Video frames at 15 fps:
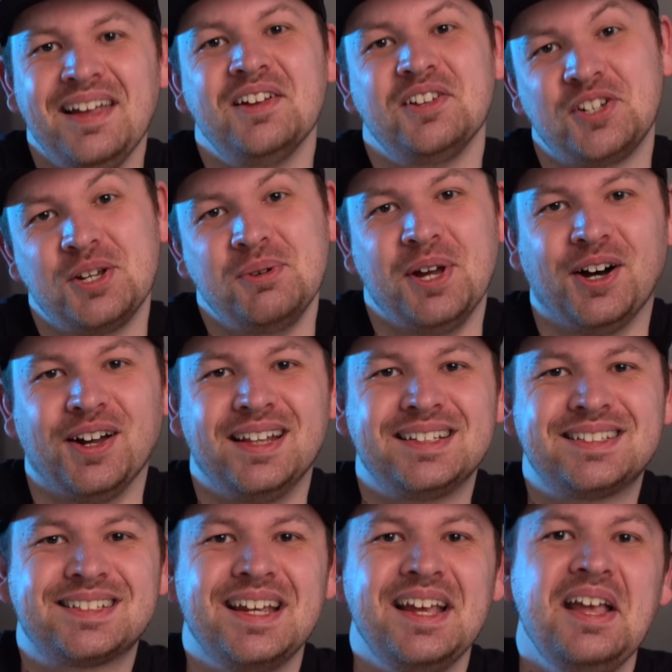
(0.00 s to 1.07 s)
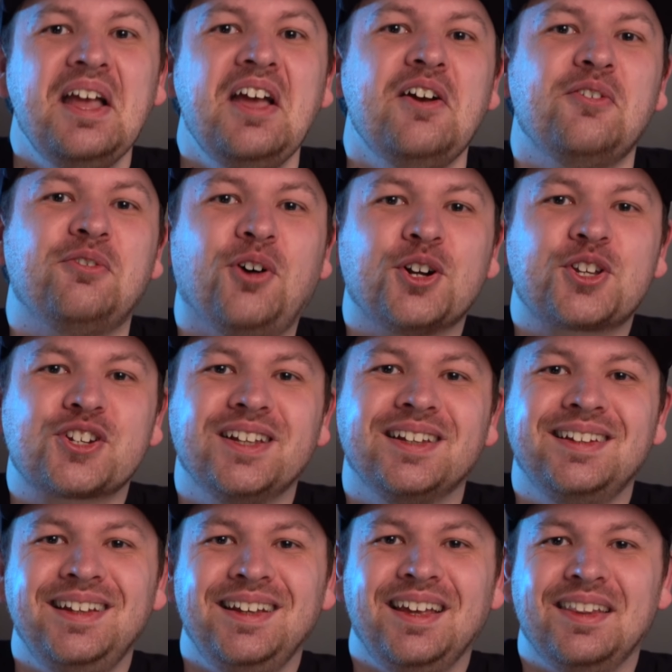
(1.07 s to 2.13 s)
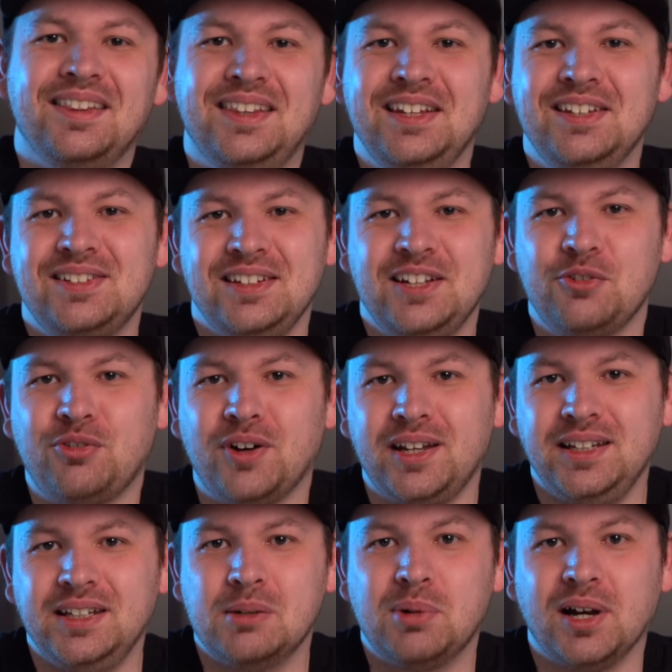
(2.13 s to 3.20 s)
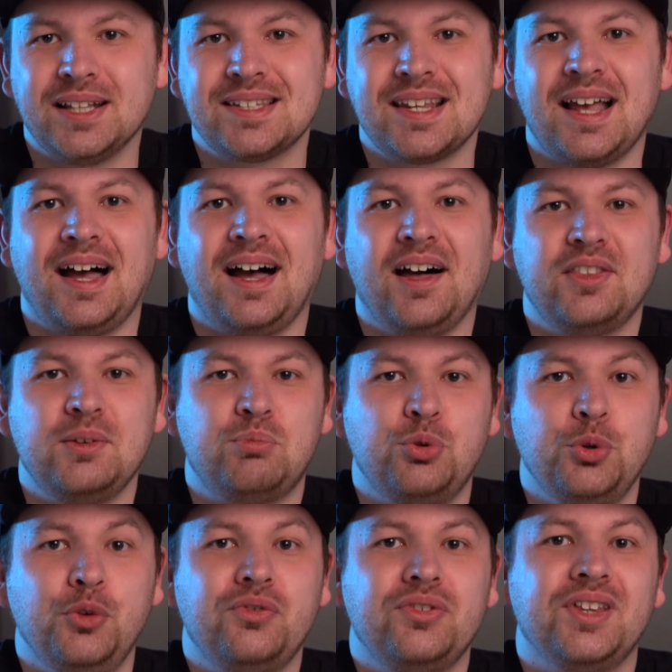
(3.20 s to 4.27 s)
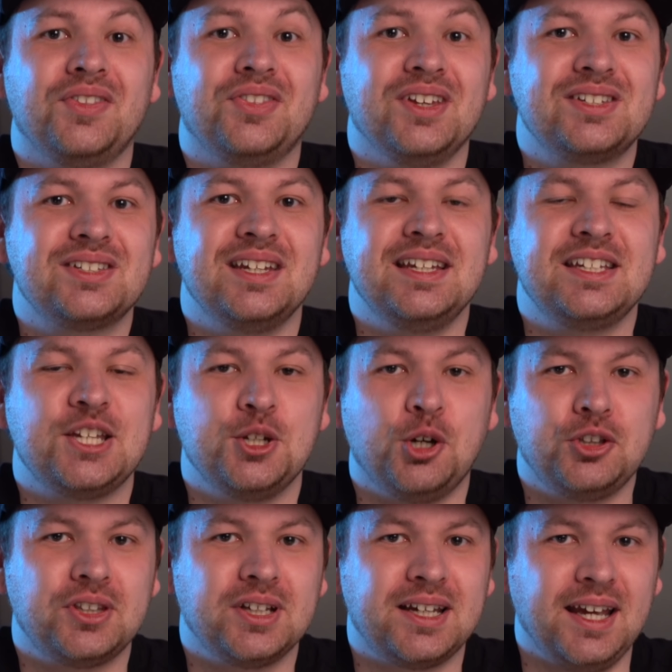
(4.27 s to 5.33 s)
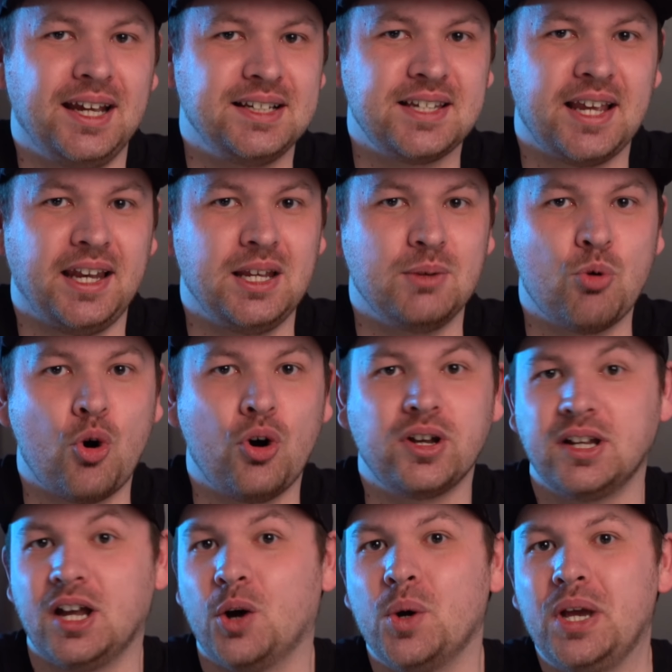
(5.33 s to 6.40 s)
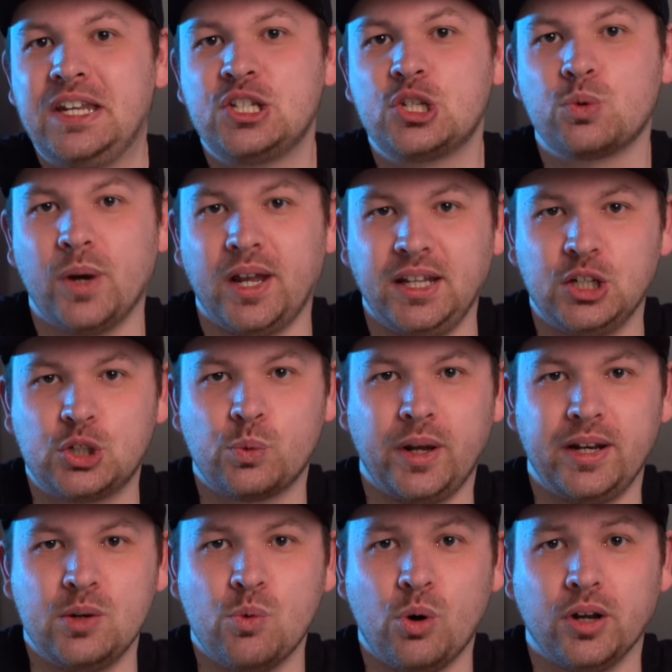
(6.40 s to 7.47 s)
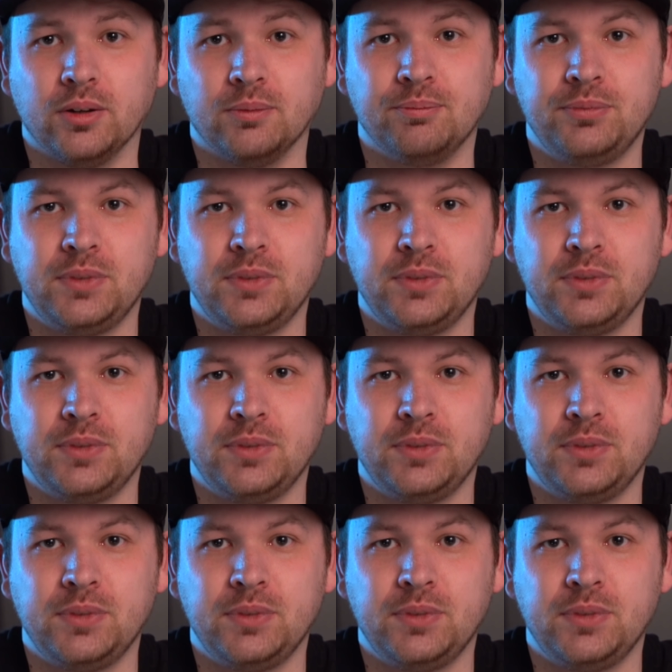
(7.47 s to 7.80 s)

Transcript: To be honest, fortunately, these EarFun earbuds are the proof that this is not the case anymore now in 2021.